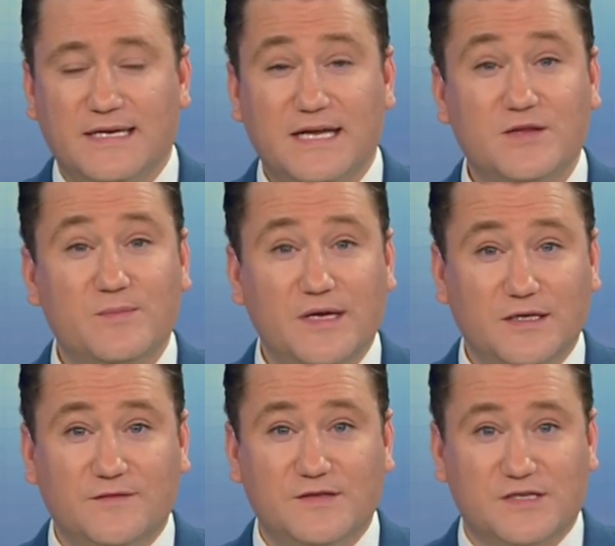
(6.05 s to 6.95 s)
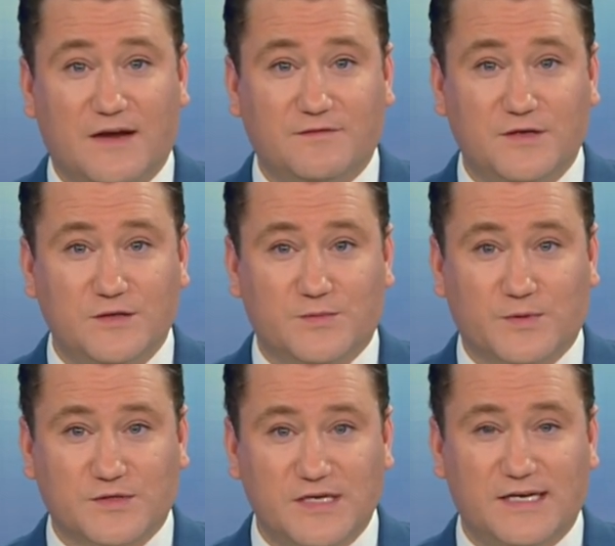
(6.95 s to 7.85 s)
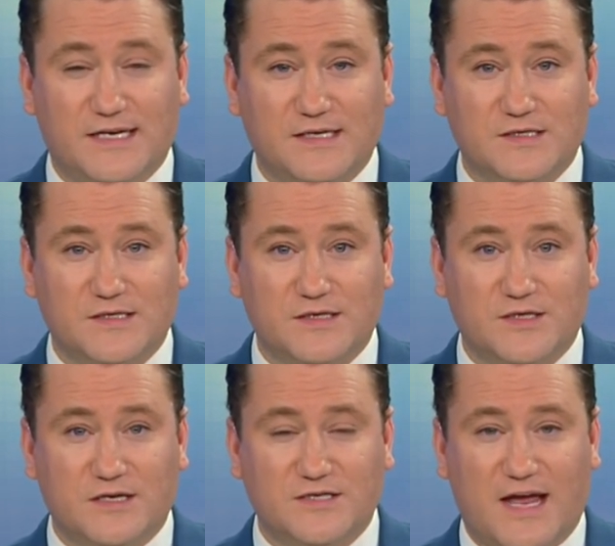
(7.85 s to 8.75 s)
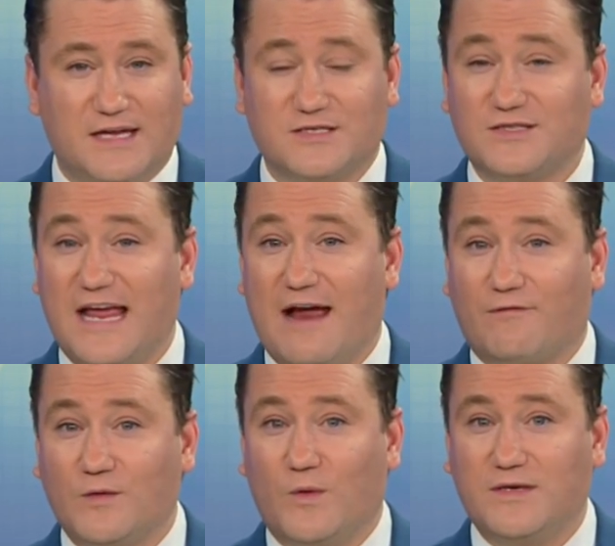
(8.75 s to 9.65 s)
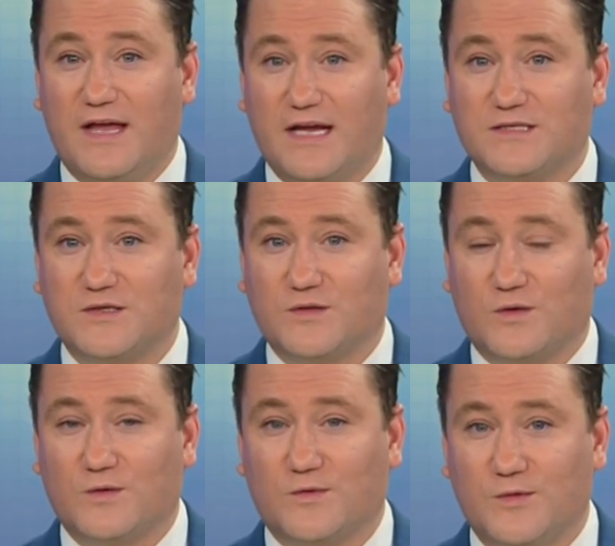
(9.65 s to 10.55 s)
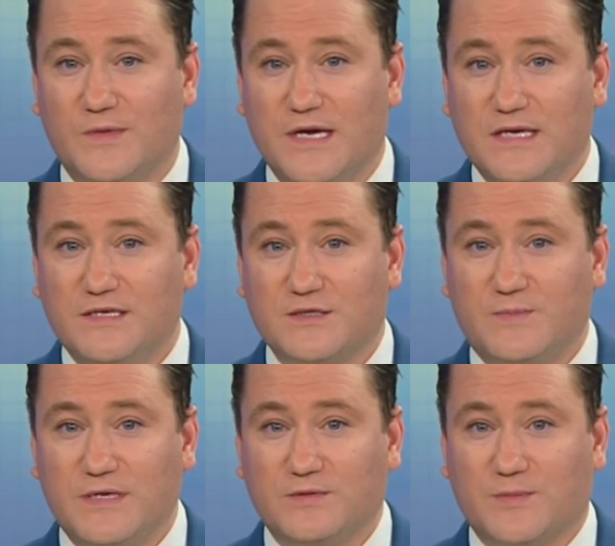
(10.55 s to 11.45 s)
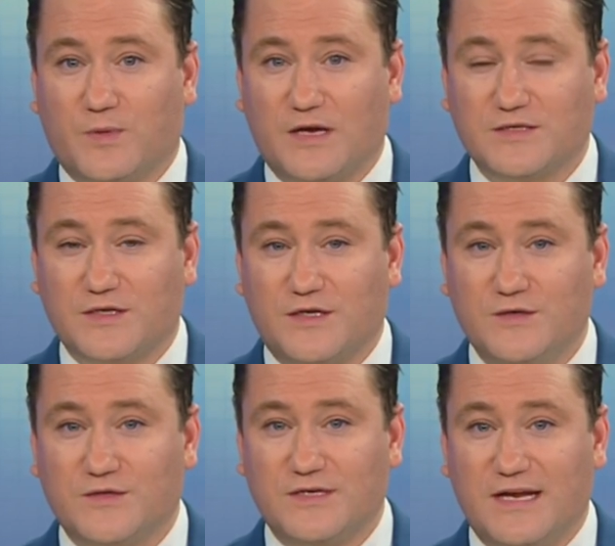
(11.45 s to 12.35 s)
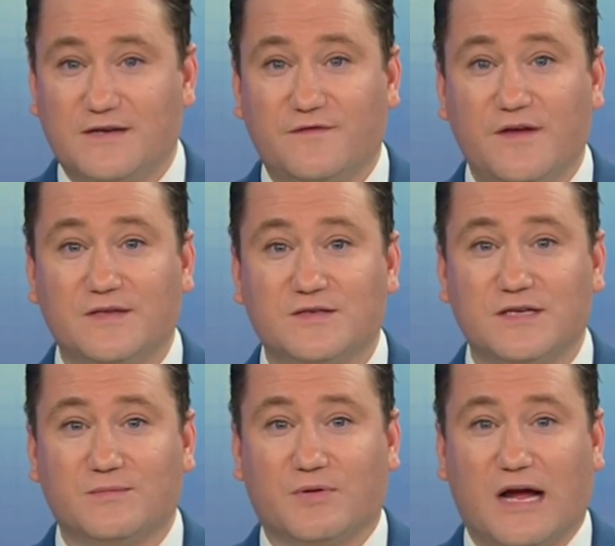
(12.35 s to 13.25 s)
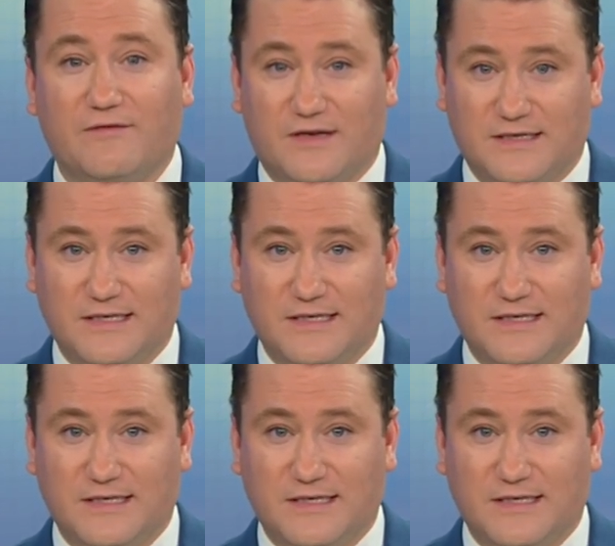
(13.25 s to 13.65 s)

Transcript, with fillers: In the middle of this afternoon's proceedings, the judge asked everyone to exit the courtroom to speak with the prosecution and defense in private.